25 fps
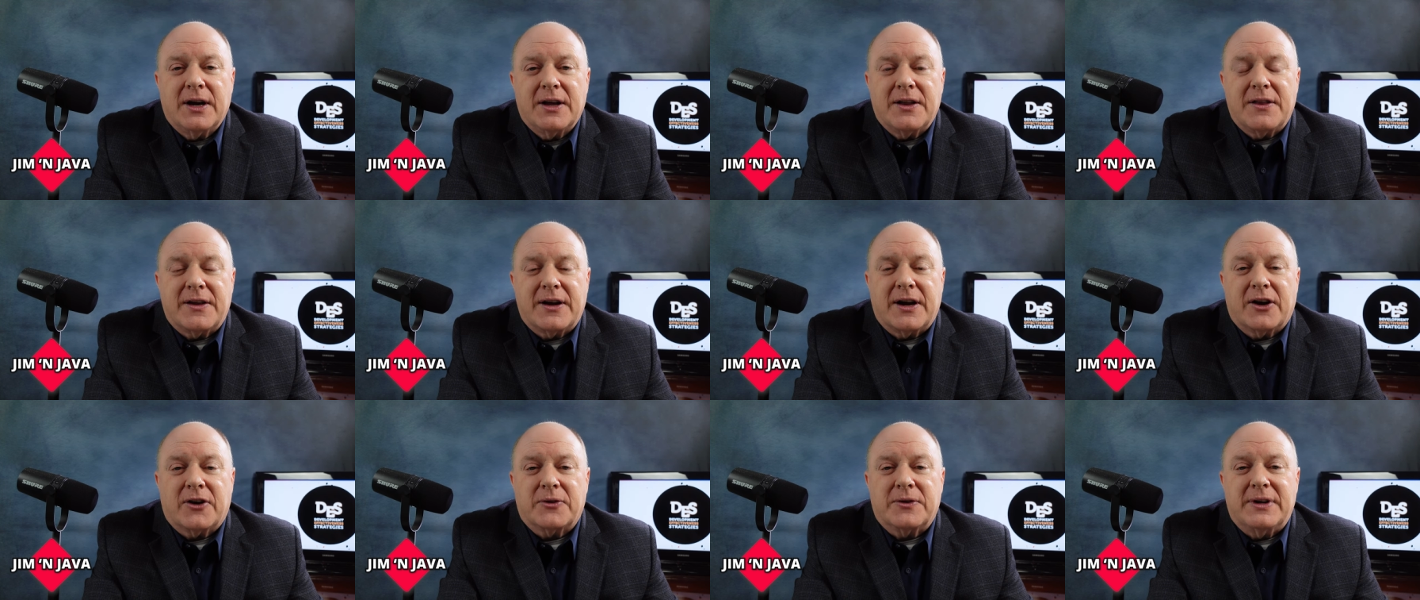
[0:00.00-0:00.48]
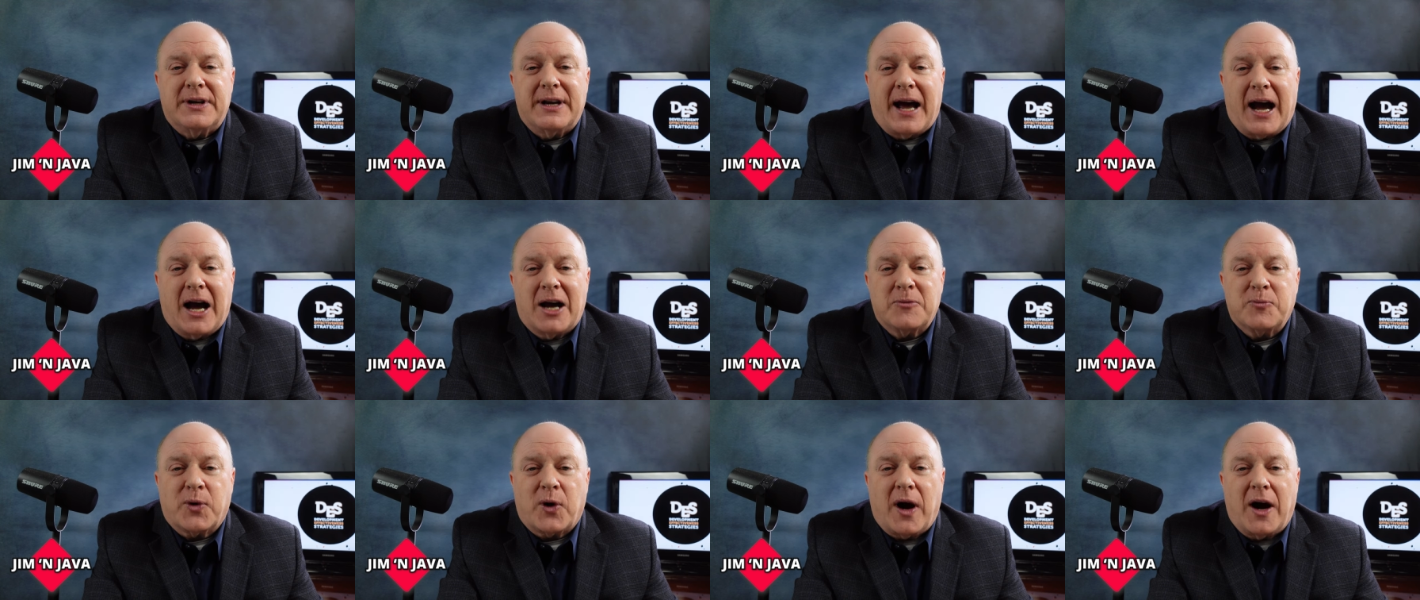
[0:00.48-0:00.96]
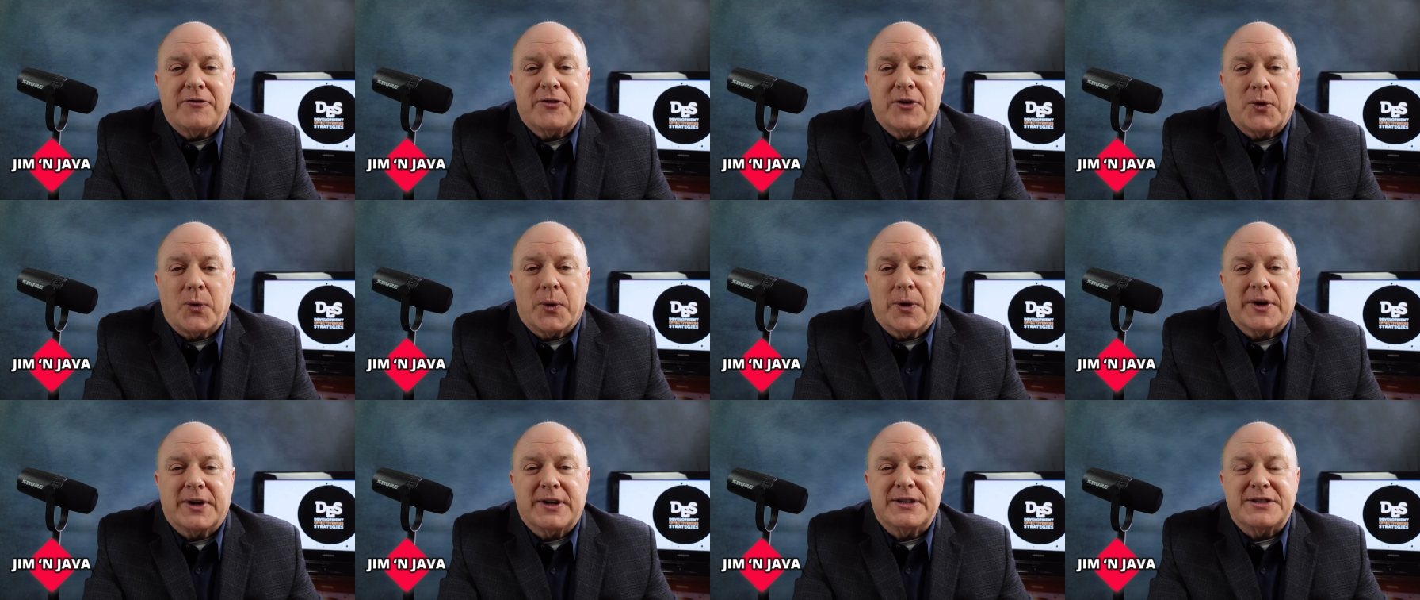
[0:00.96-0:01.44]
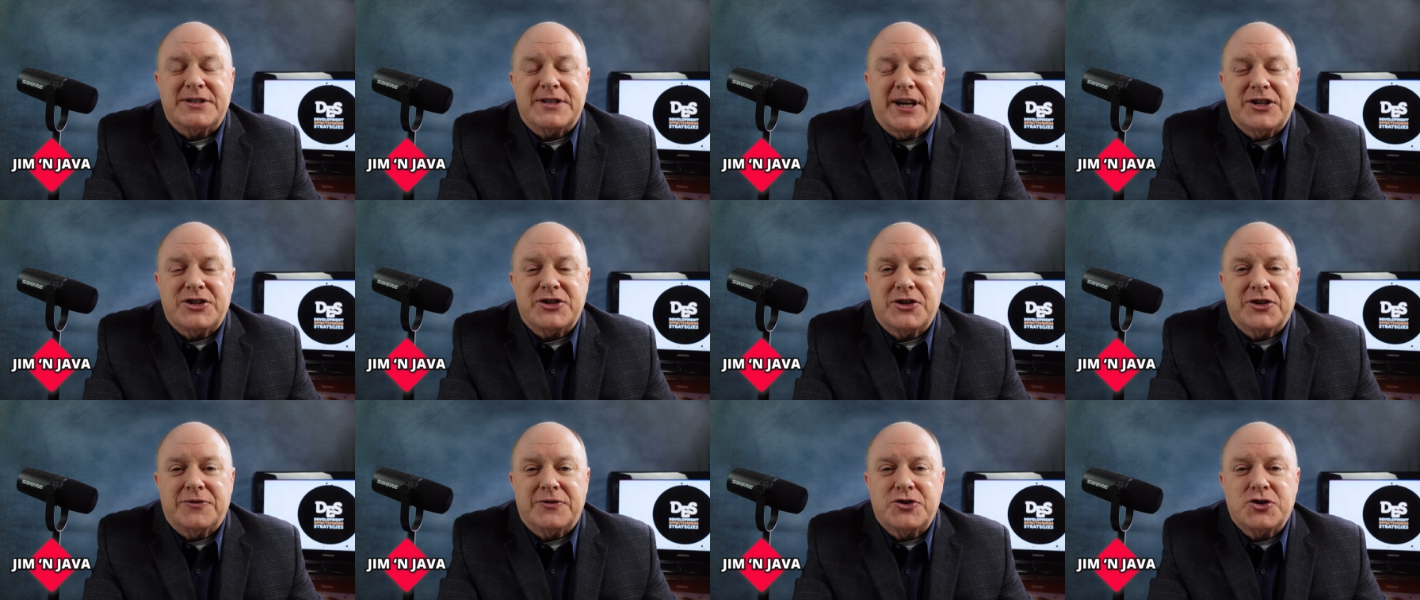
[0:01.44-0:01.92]
their nonprofit
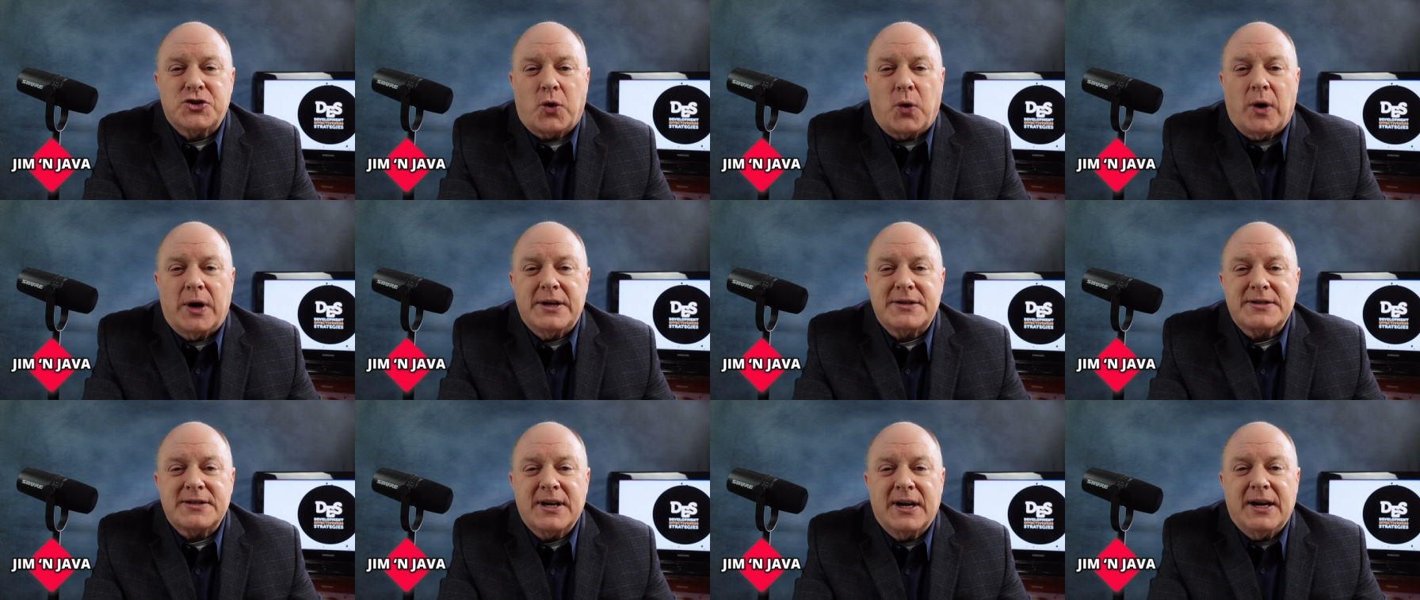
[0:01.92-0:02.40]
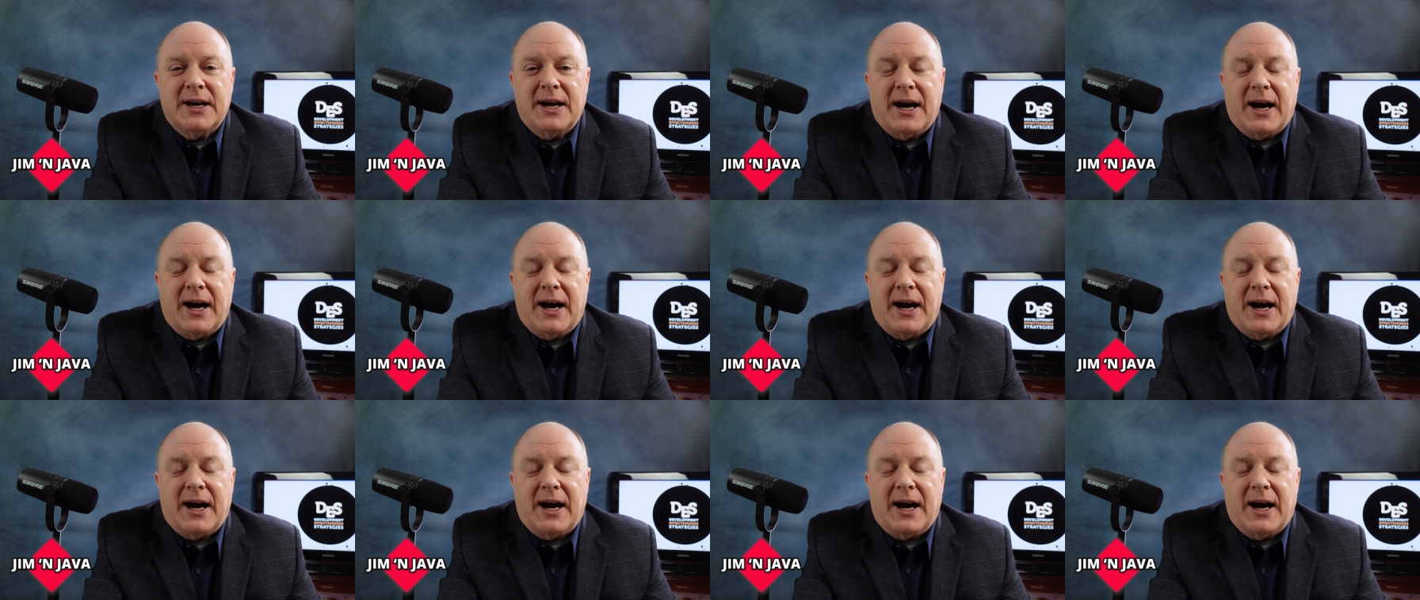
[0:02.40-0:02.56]
organization of choice.